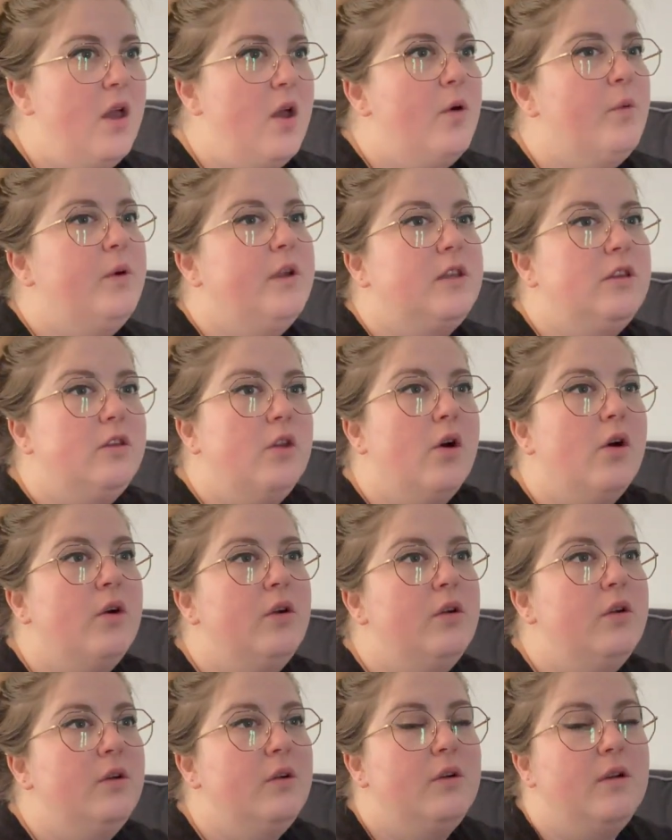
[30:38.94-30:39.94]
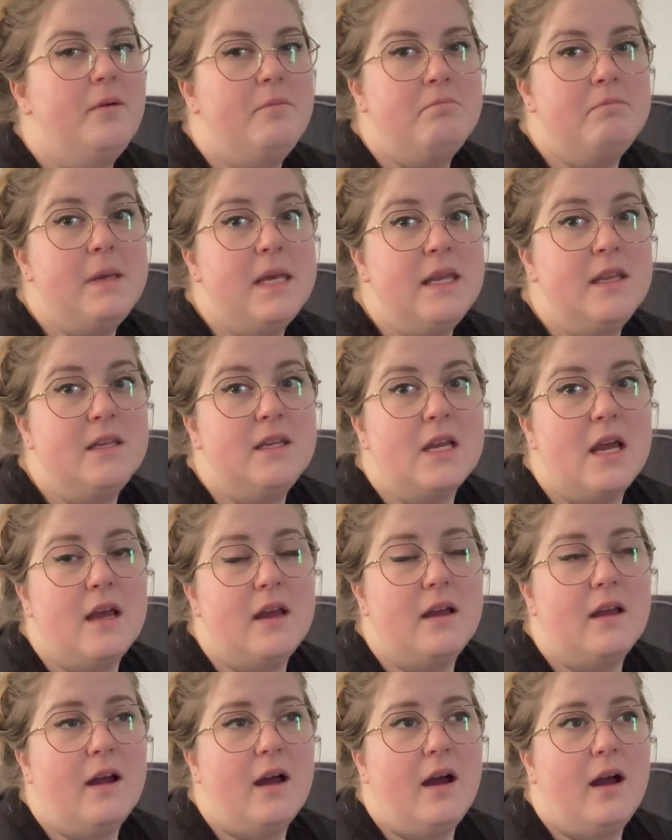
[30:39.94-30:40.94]
with no mid
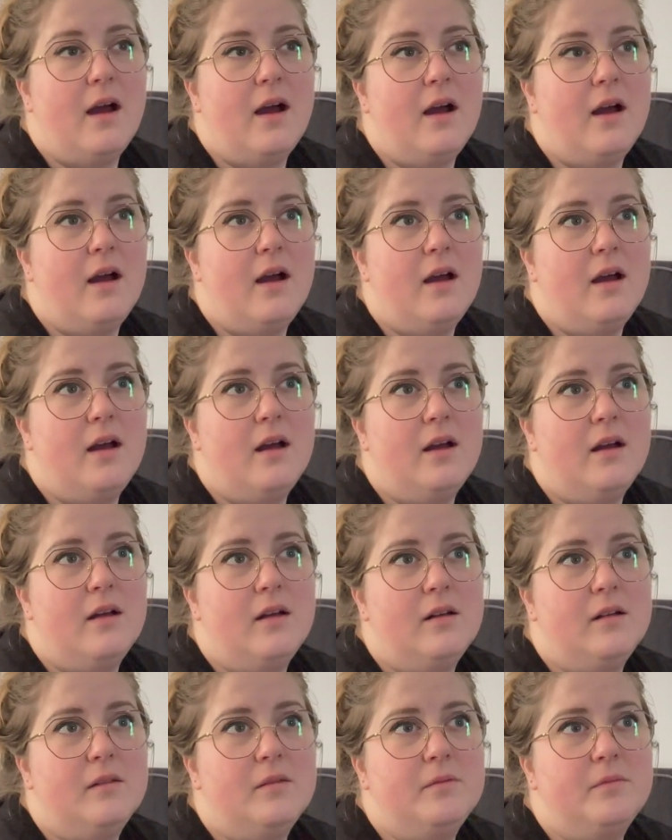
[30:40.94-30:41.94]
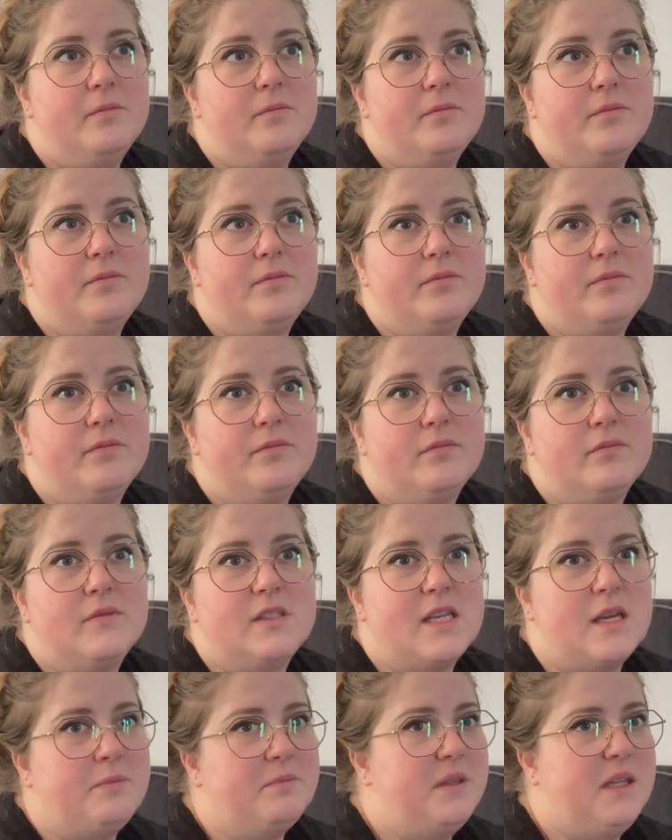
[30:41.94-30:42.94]
um,
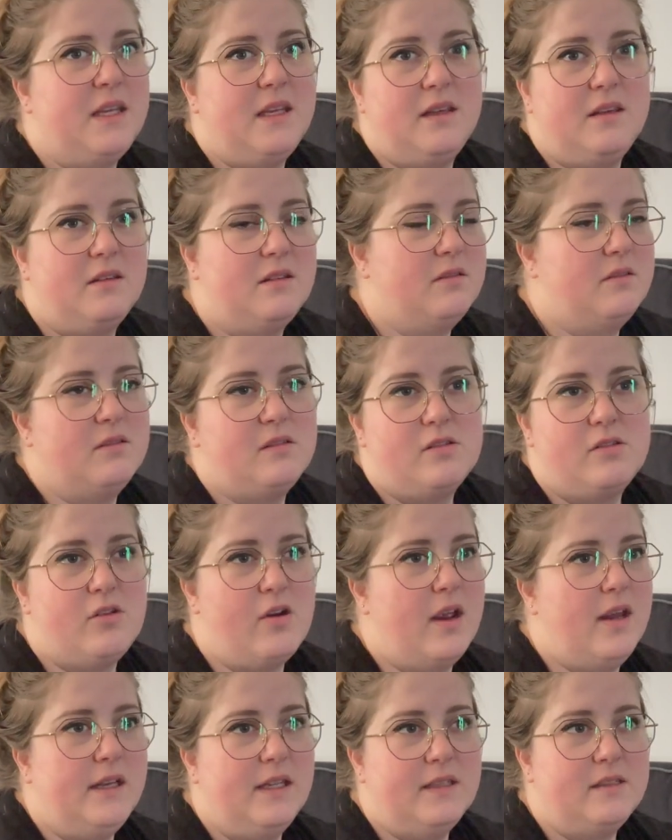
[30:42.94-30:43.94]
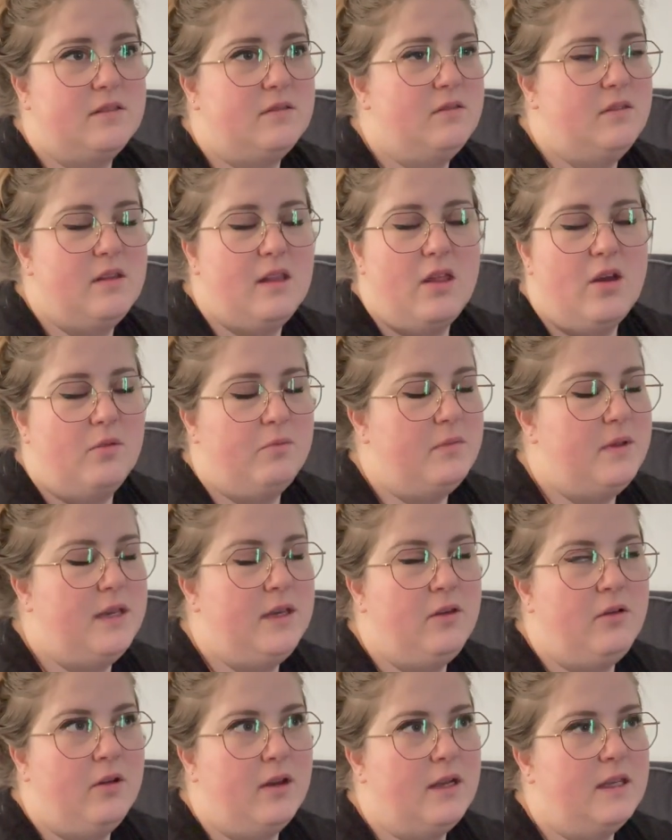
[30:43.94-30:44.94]
something credit, not
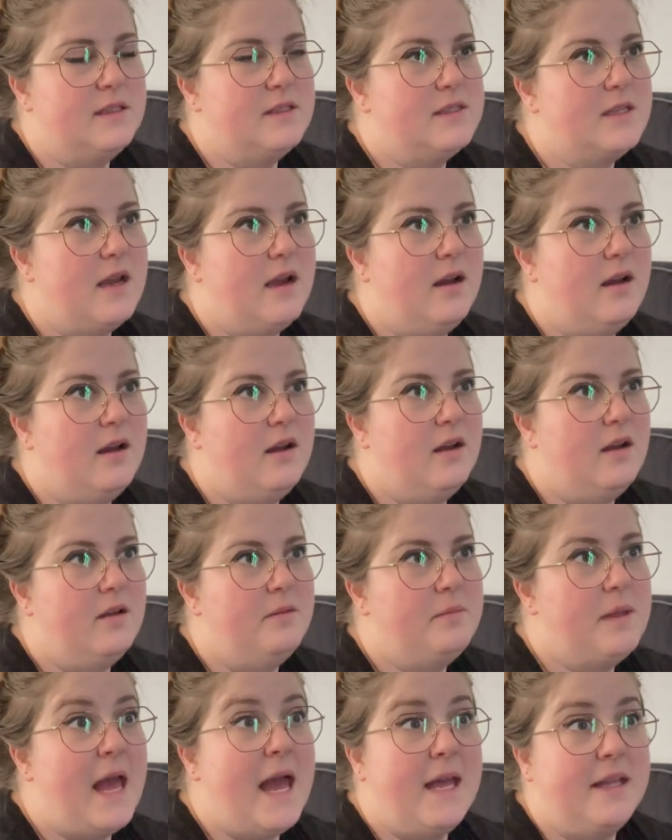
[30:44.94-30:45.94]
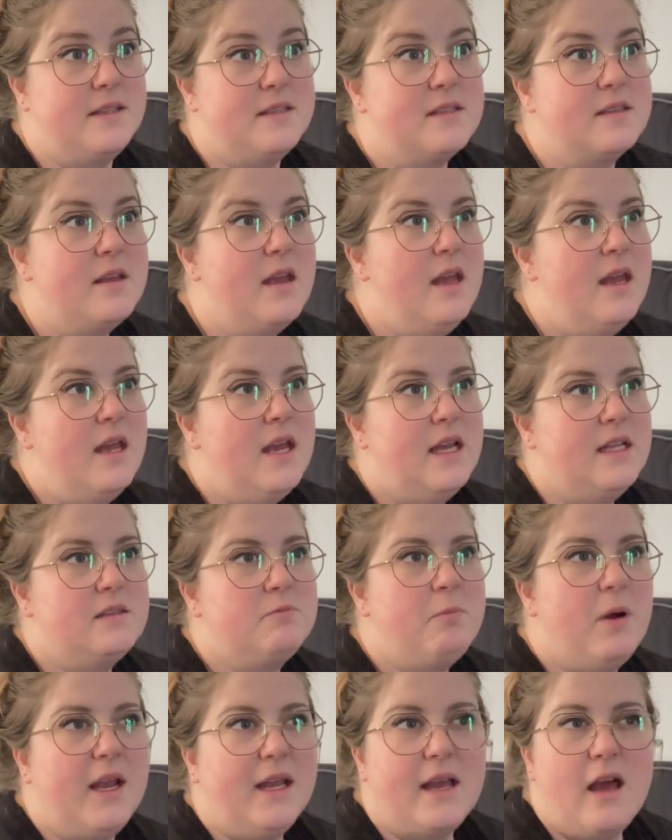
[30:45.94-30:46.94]
mid credits, um, ads. It's
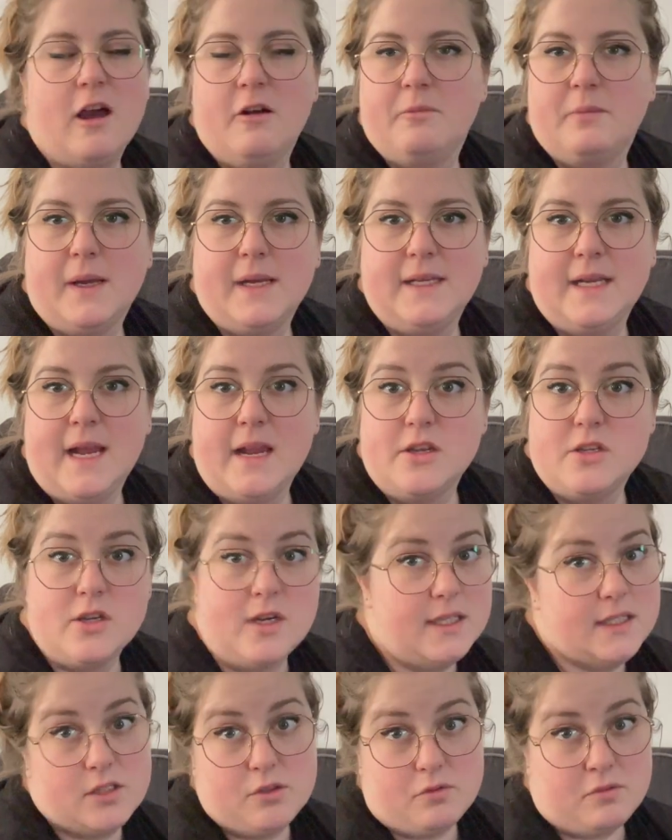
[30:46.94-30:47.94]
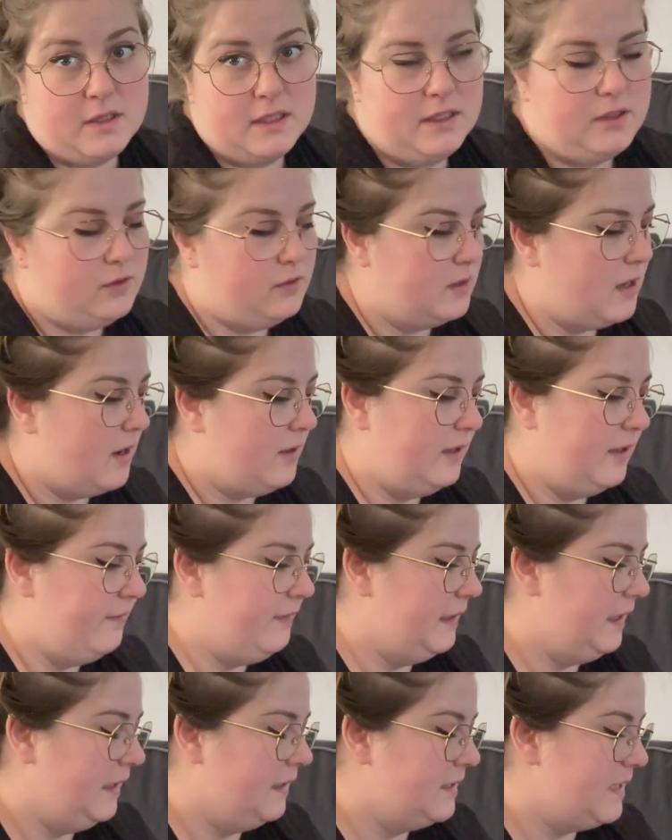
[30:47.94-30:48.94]
by Calm by Nature. It's really good. I'll leave
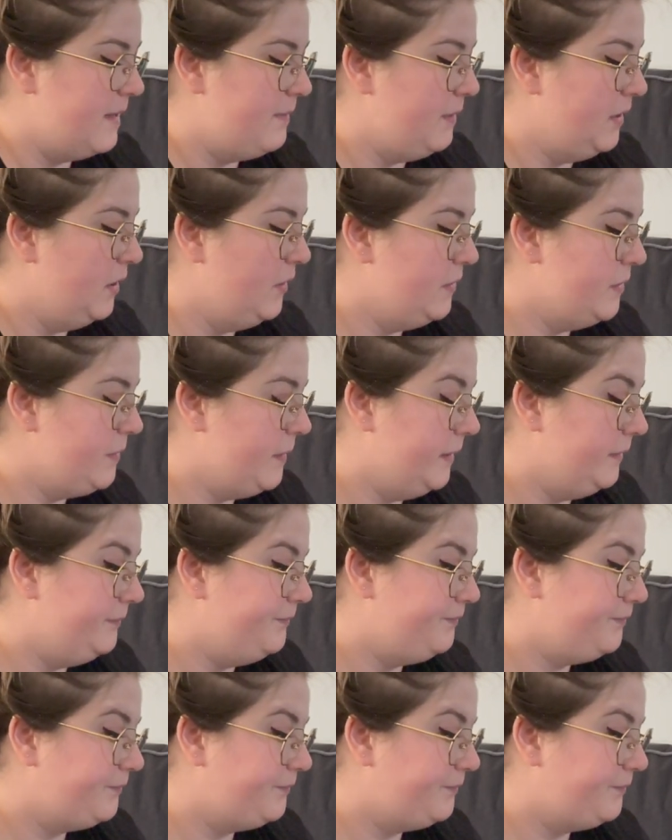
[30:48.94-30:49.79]
a link down below as well.